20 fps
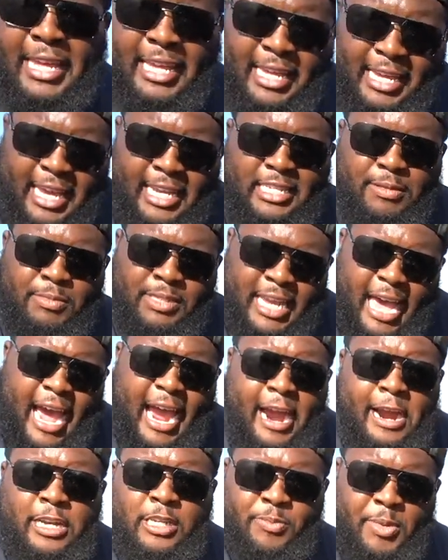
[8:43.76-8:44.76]
can get some
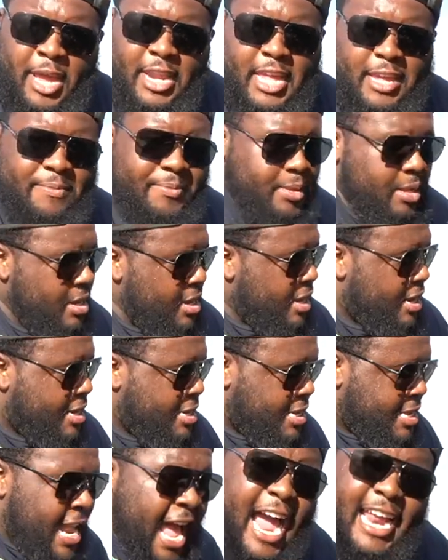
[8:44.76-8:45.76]
tires, Benny.
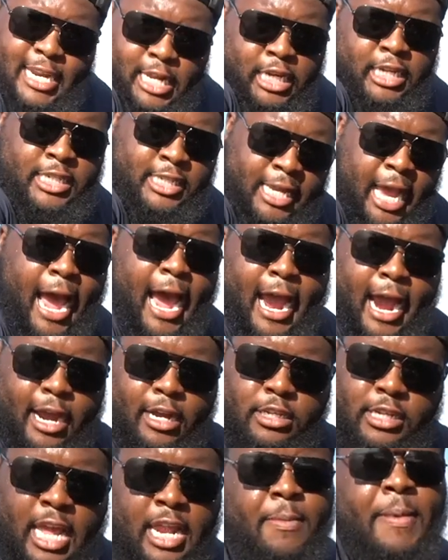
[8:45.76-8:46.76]
Not these
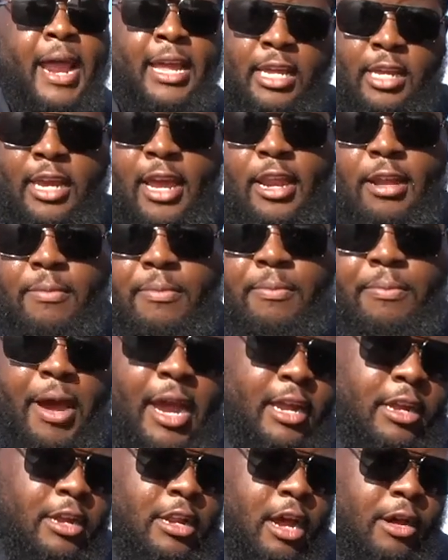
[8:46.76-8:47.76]
tires. Anybody can get them,
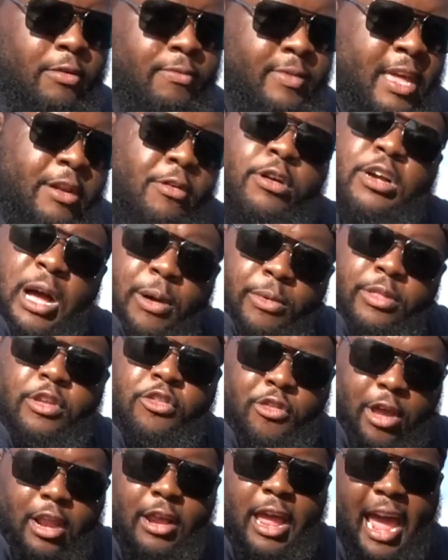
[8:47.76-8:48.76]
but you know, they don't come with
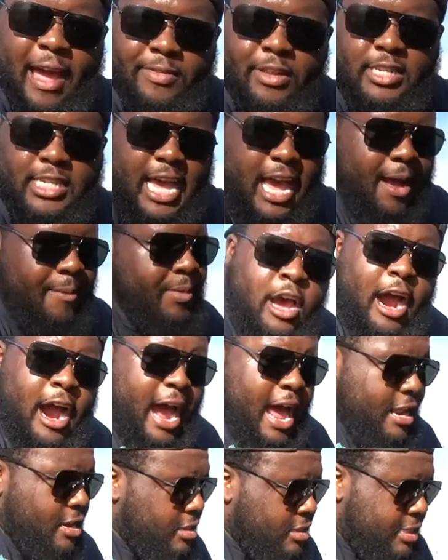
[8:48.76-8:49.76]
the trailer half the time.
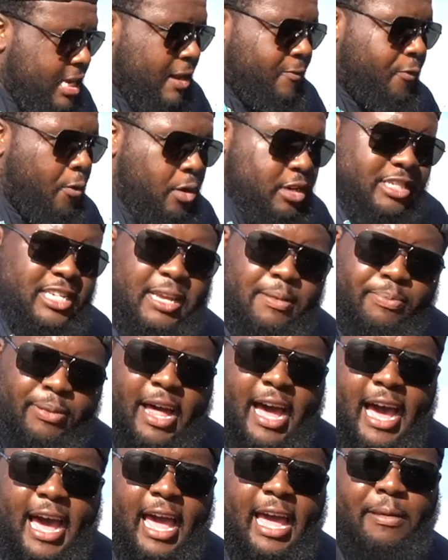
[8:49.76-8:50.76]
I done said 14
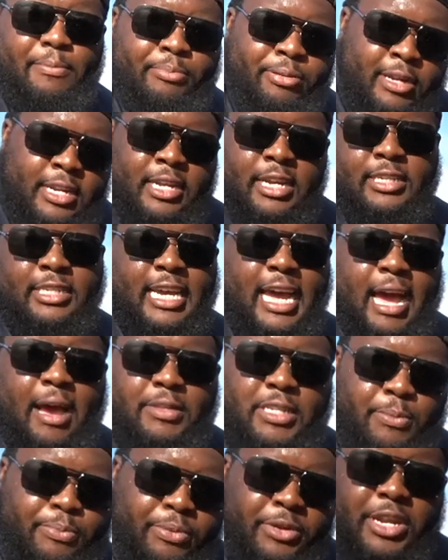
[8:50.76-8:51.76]
ply plenty of
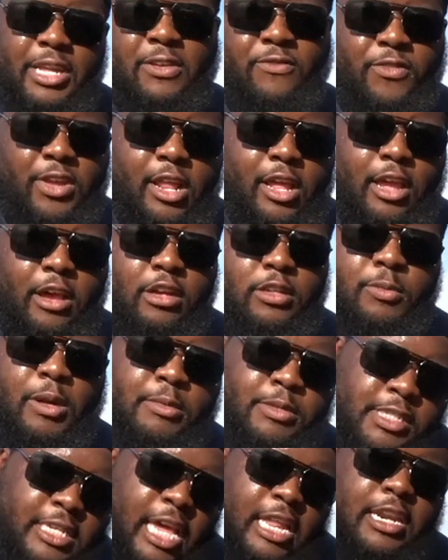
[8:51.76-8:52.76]
times in plenty of videos, but
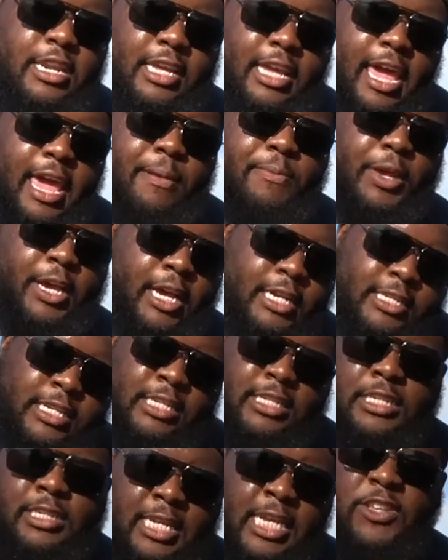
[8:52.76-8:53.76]
I'm saying it again because
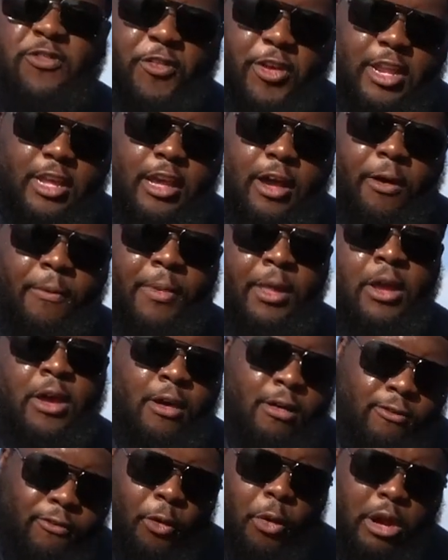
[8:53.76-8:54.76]
this is this video.
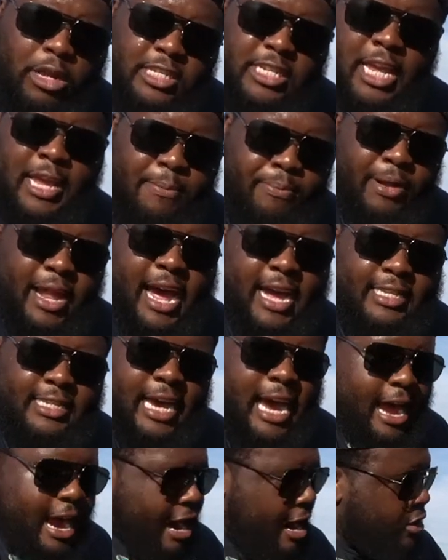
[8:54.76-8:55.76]
14 ply
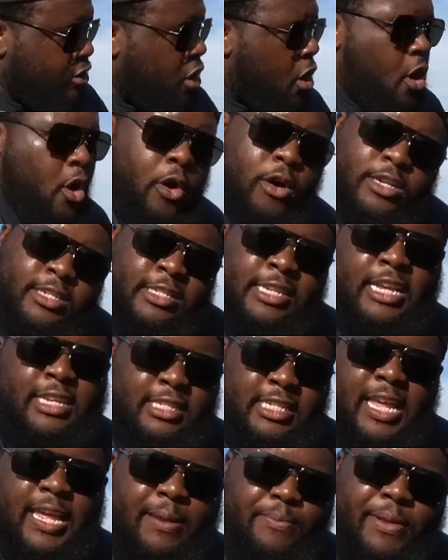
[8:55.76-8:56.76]
tires or
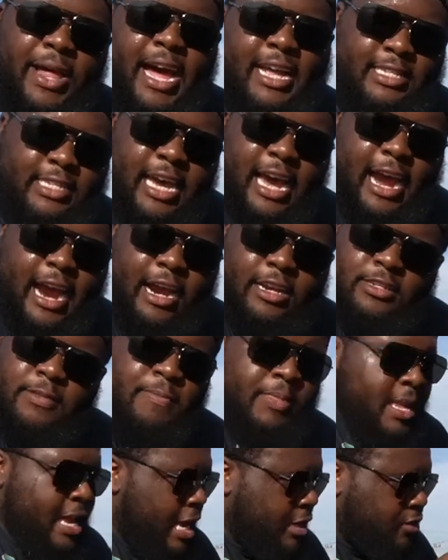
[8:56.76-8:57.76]
16 ply tires
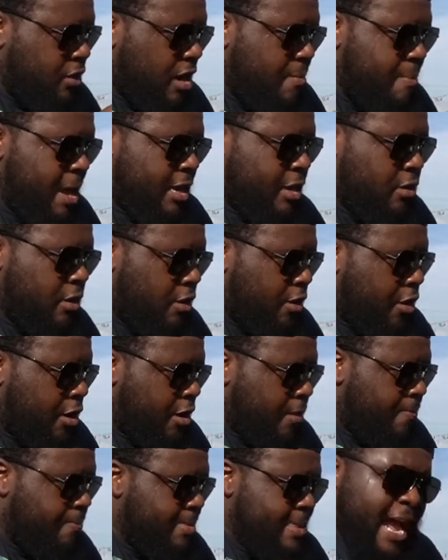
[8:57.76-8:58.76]
is gonna make
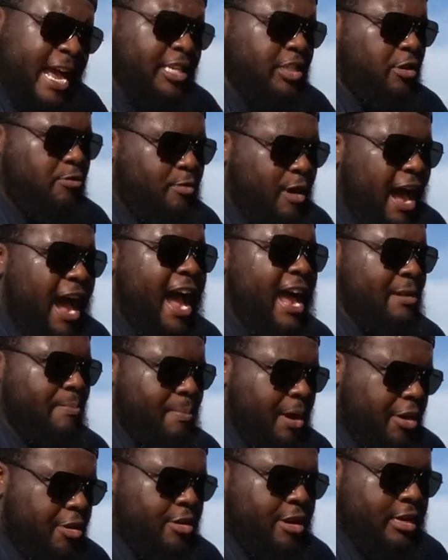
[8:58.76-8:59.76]
your, not your
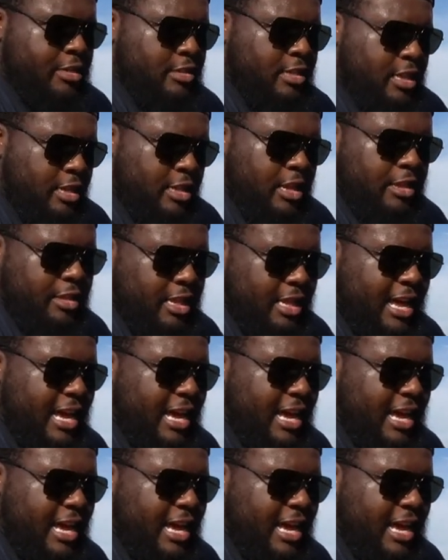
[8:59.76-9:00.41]
ride better, nothing